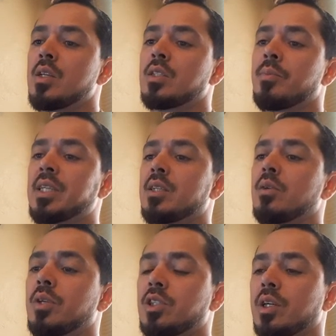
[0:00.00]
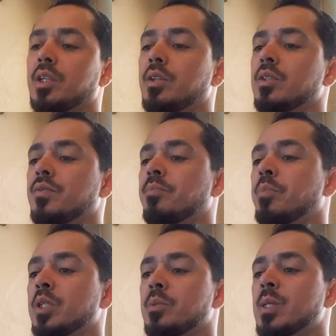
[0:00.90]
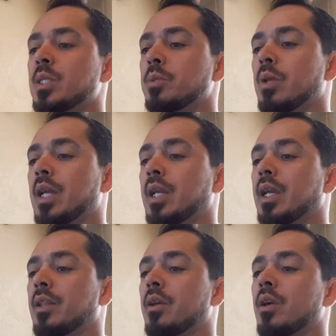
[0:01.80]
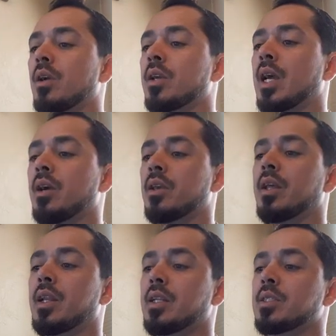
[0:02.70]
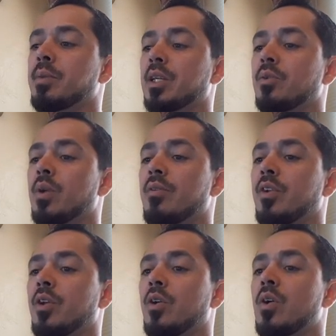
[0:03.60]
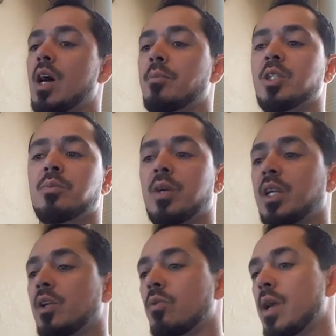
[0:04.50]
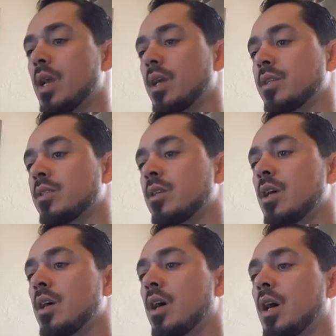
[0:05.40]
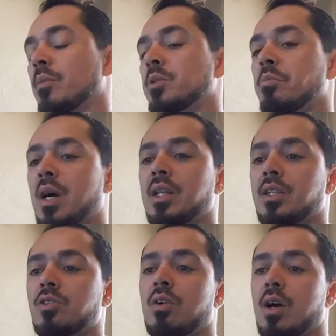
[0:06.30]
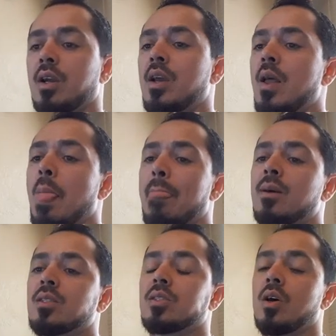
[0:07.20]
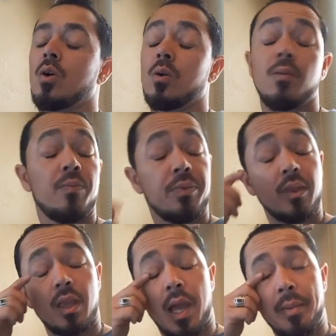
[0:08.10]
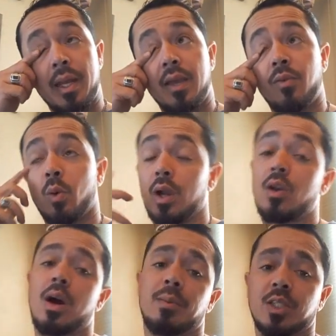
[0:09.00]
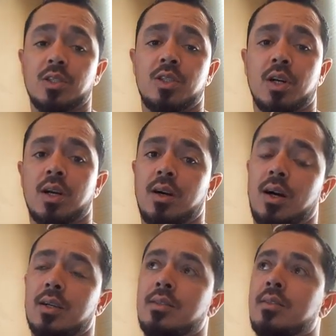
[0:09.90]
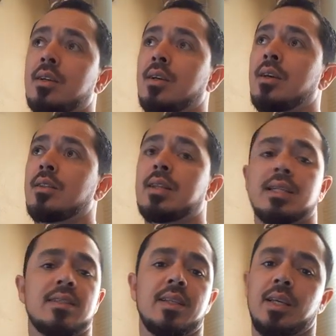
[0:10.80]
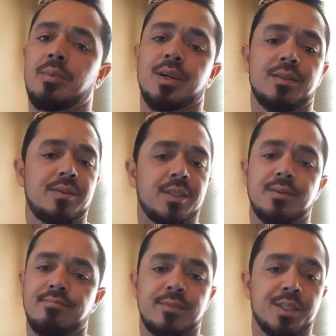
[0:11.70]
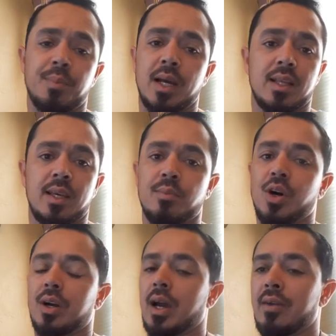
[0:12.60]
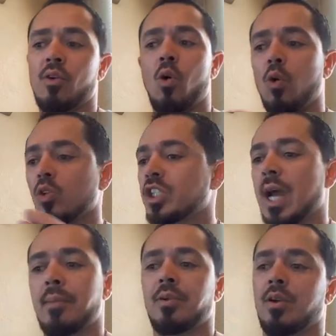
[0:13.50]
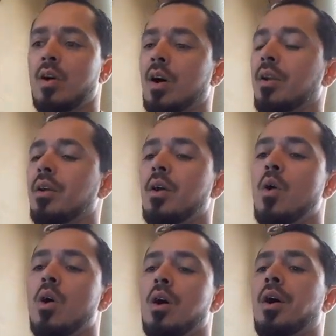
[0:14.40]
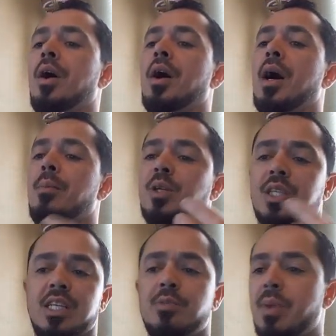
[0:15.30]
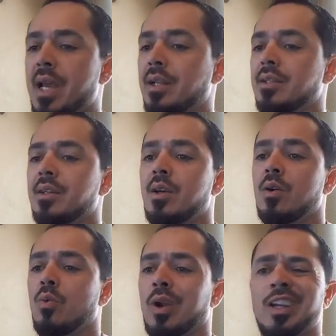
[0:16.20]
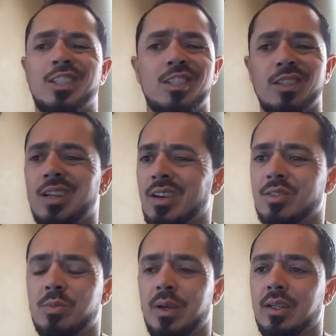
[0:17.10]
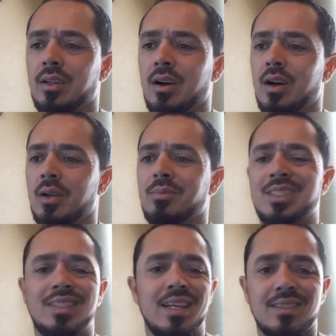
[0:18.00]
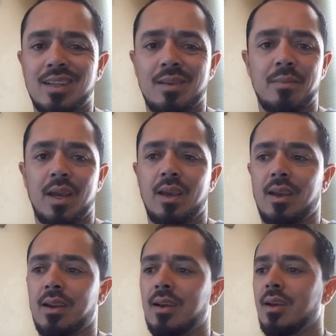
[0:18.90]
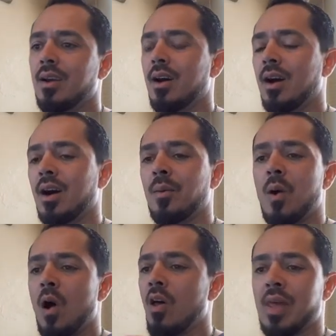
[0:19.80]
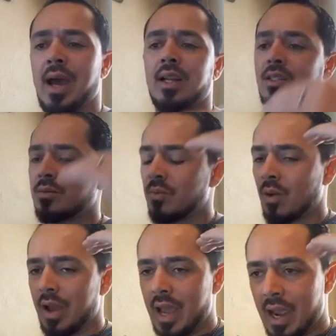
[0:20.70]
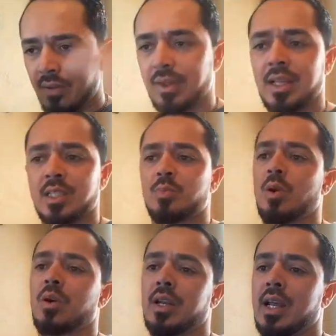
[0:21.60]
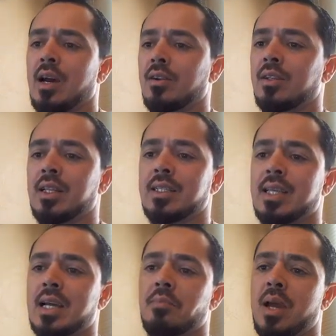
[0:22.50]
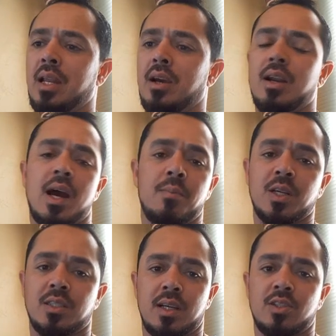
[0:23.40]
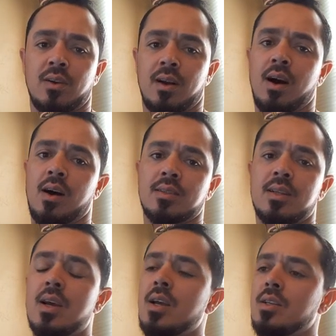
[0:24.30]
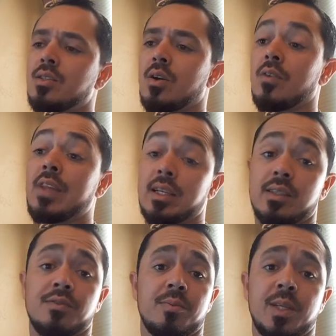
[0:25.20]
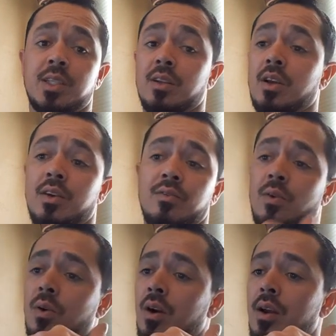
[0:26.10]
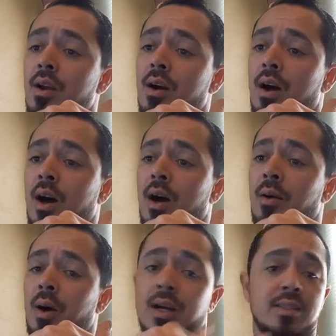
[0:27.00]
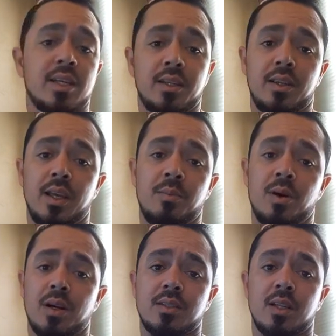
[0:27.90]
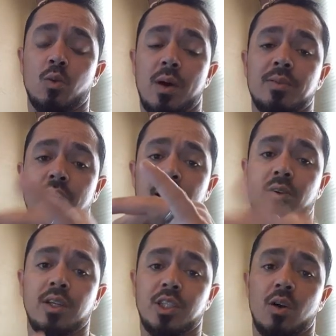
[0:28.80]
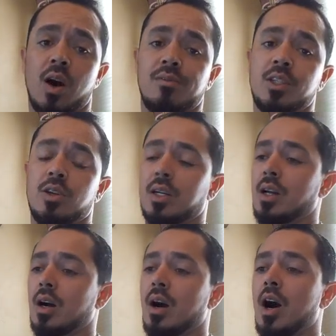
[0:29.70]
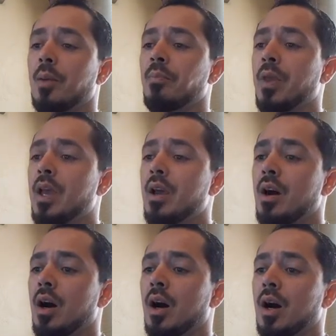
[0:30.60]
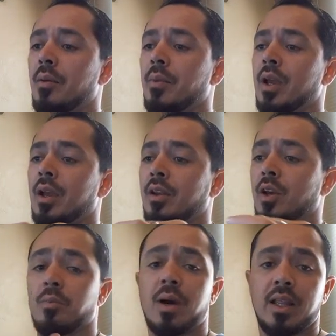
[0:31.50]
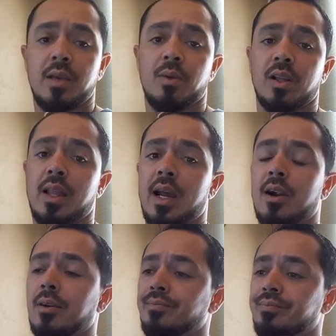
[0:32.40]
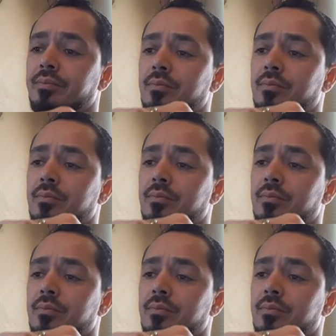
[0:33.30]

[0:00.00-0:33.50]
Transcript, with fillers: so basically what he's trying to do is put his business plan together, calculate expected revenue, how much money to raise um, to buy the truck. So, I mean, if you want to know how much the truck cost, that's in the ebook. Just, just buy the ebook. I have a whole chapter on Uh, how much I spent, what I shouldn't have spent it on, mistakes that I made, um, all that. It's everything's broken down to the exact penny on how much that truck cost. So if that's the information you're looking for, uh, I'm gonna send you the ebook. It's on the website green joe coffee truck dot com, um, and you can buy the ebook there,